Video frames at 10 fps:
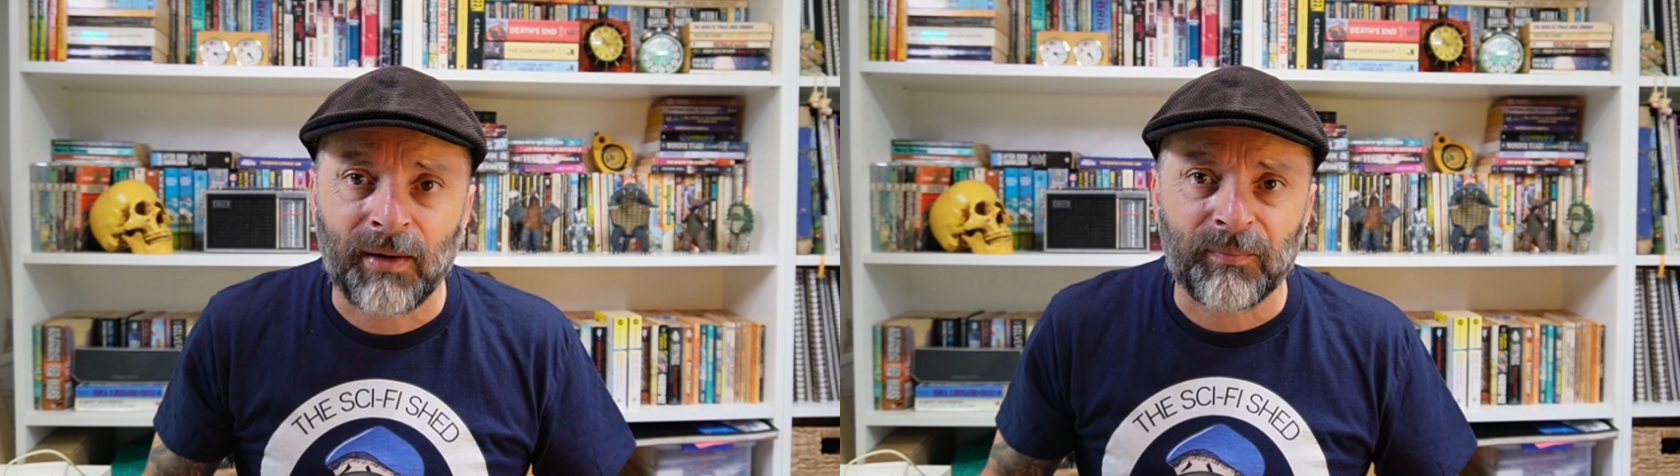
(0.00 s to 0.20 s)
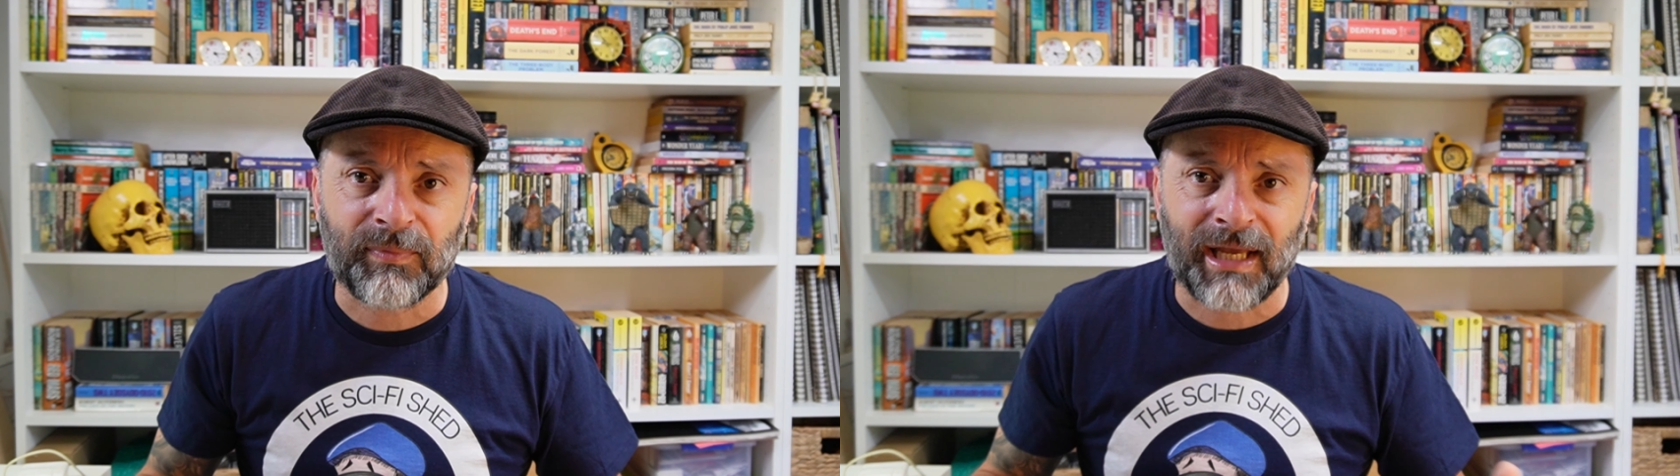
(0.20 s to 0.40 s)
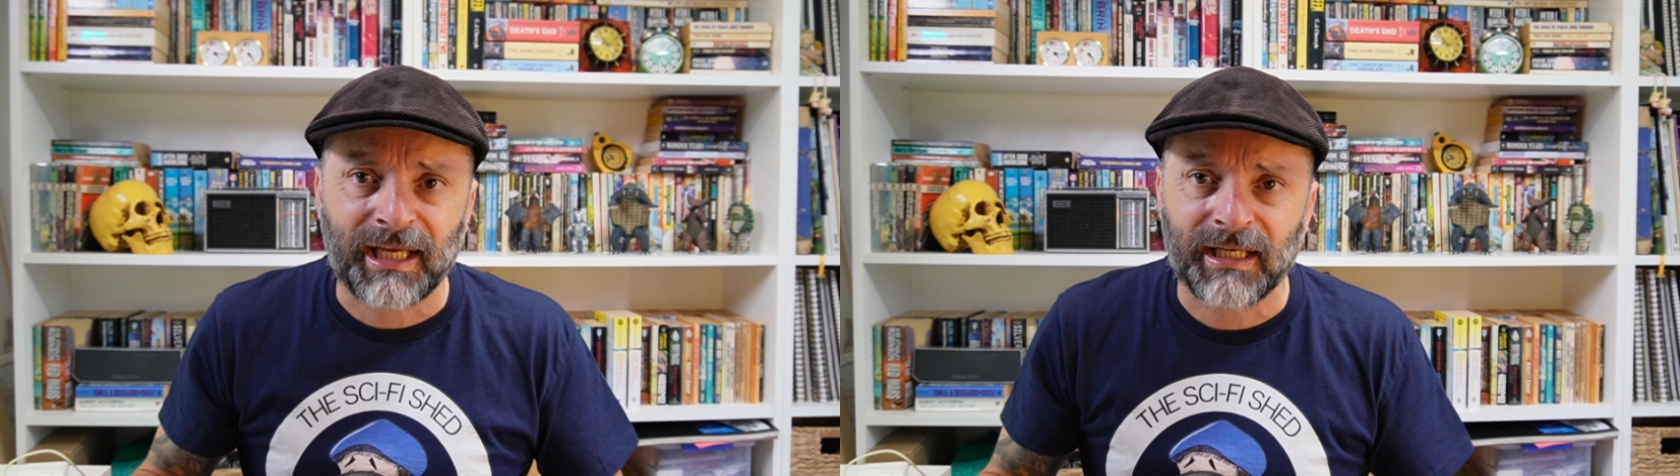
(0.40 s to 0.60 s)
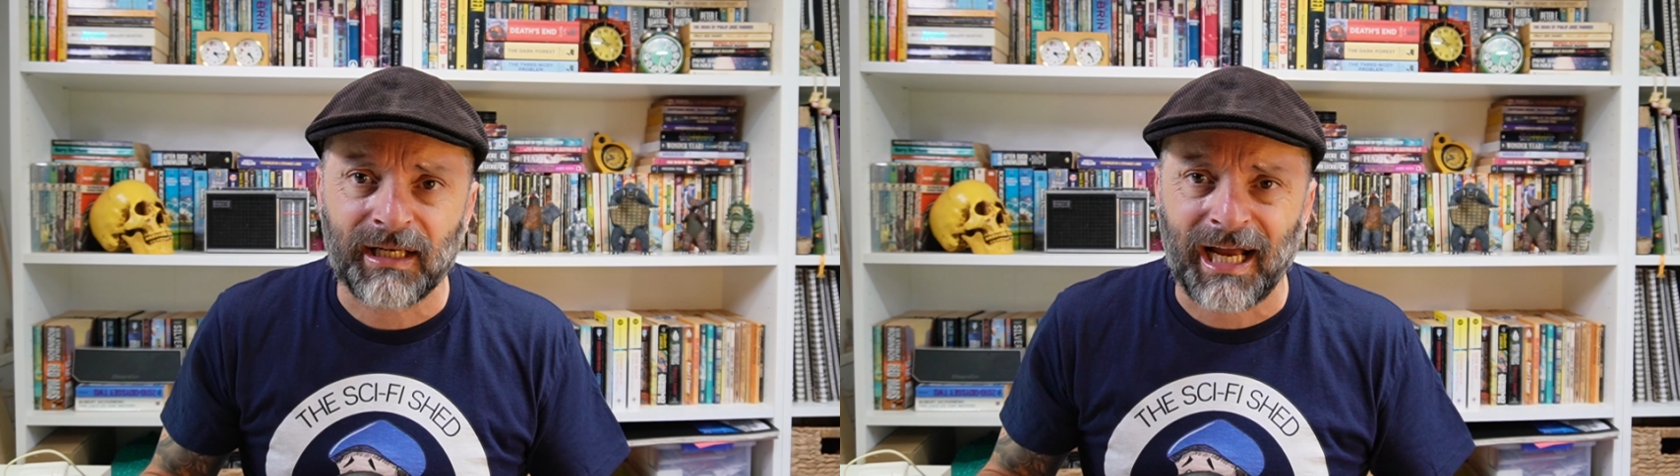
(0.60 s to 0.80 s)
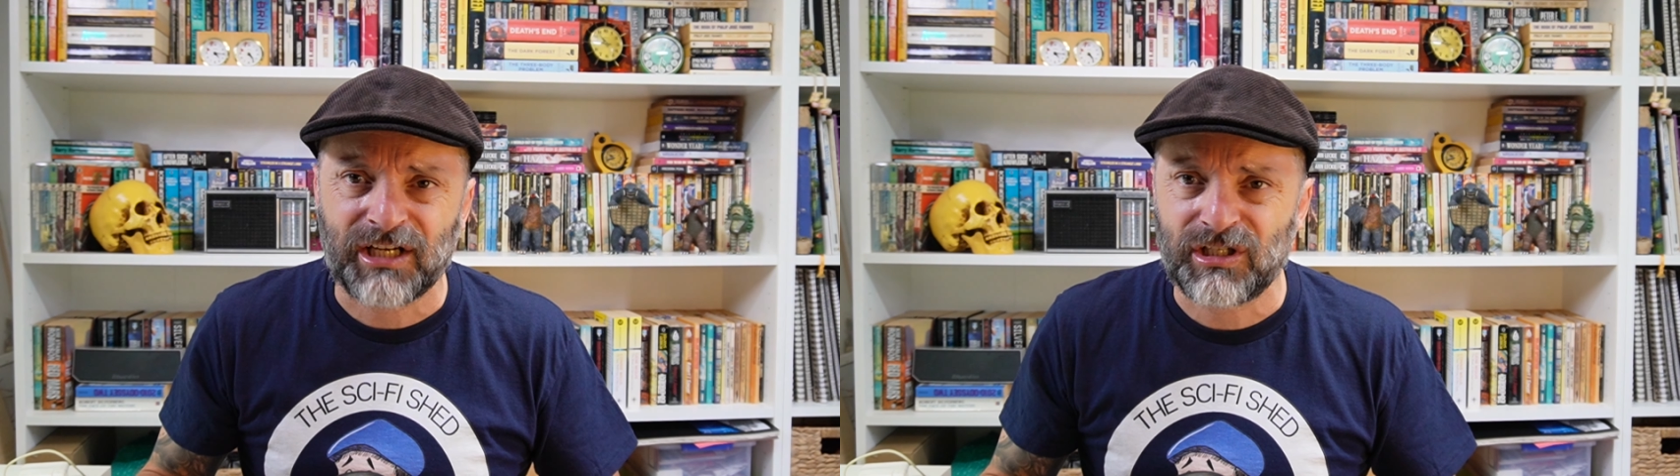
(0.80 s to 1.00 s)
they can
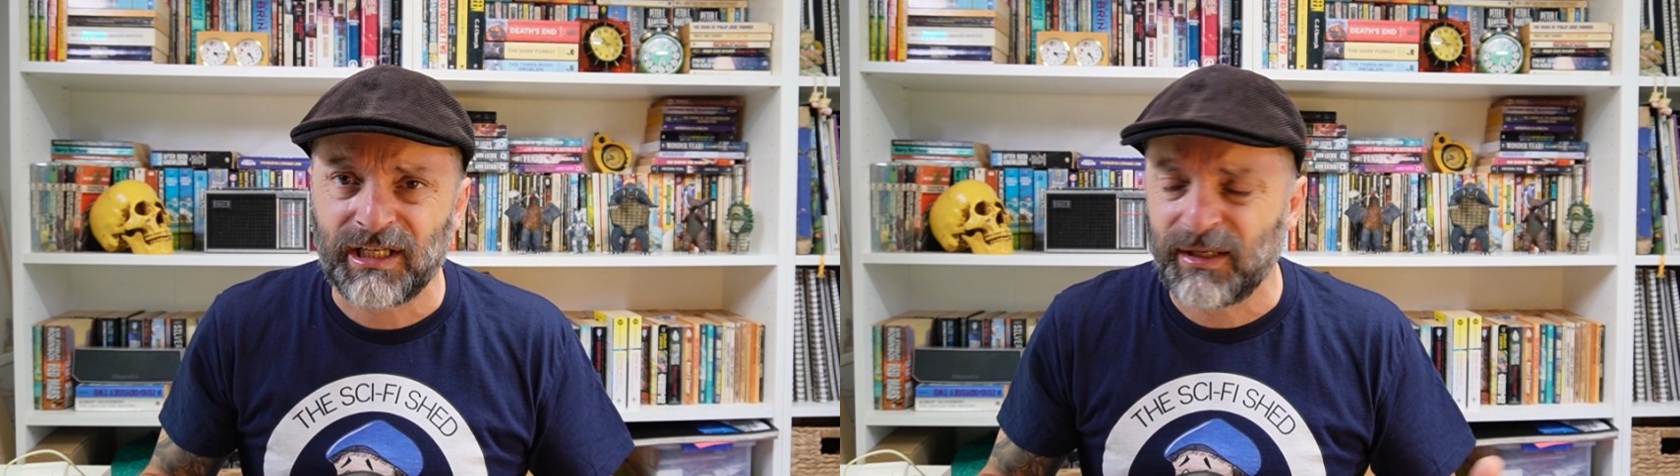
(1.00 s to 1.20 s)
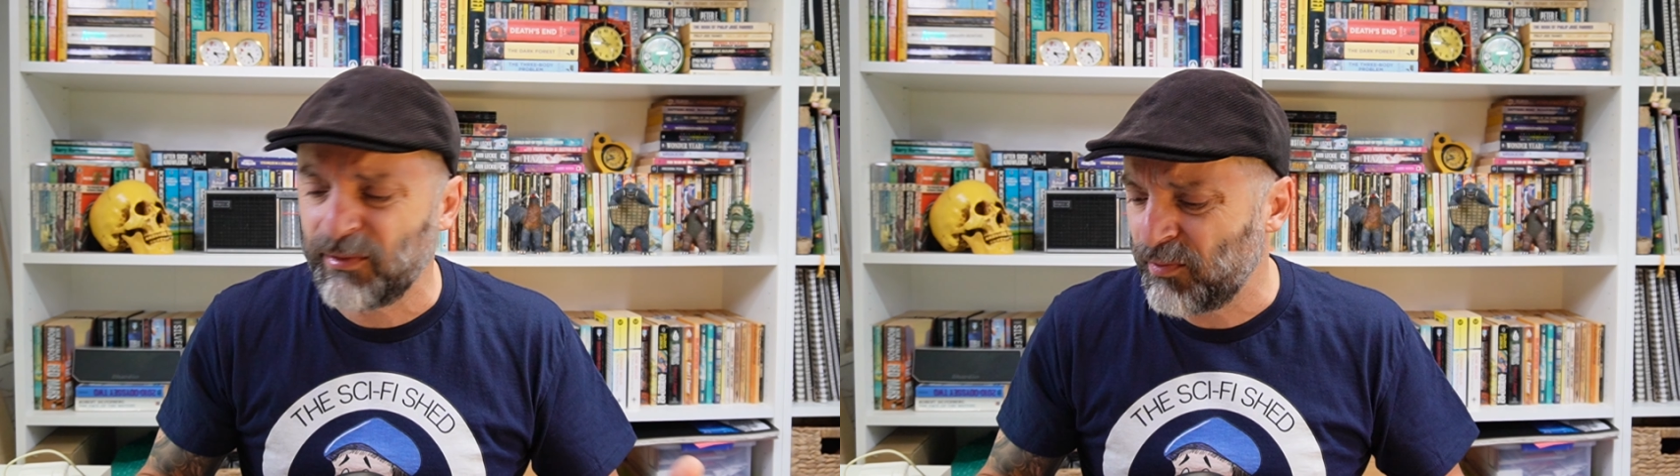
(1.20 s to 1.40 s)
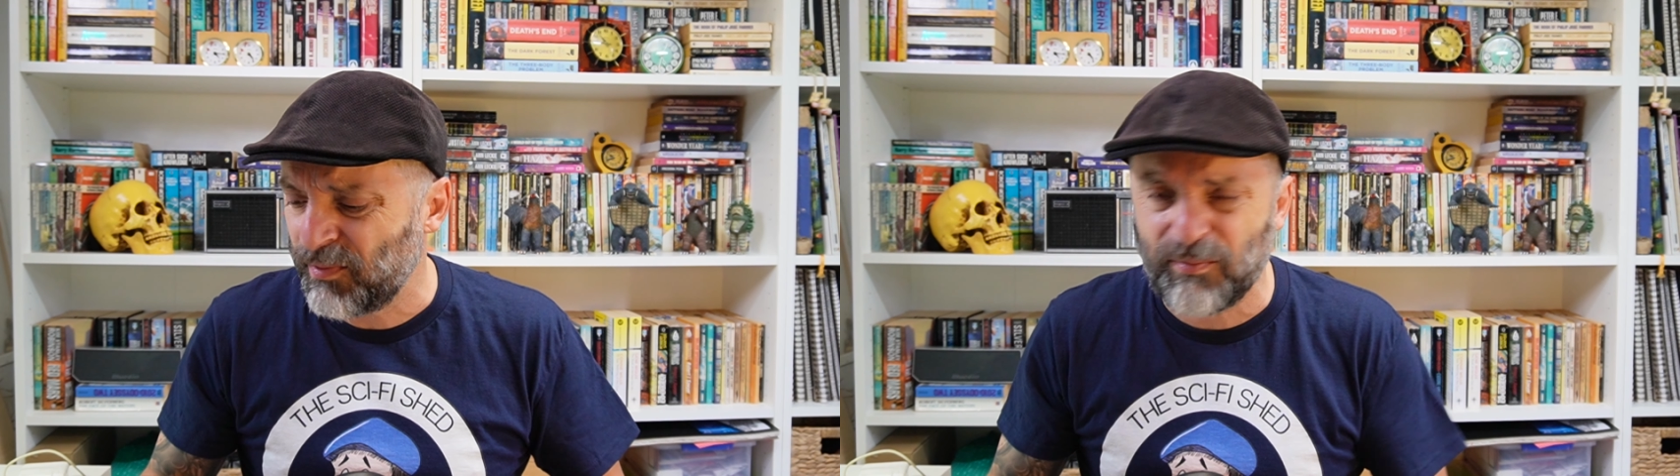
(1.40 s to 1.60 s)
actually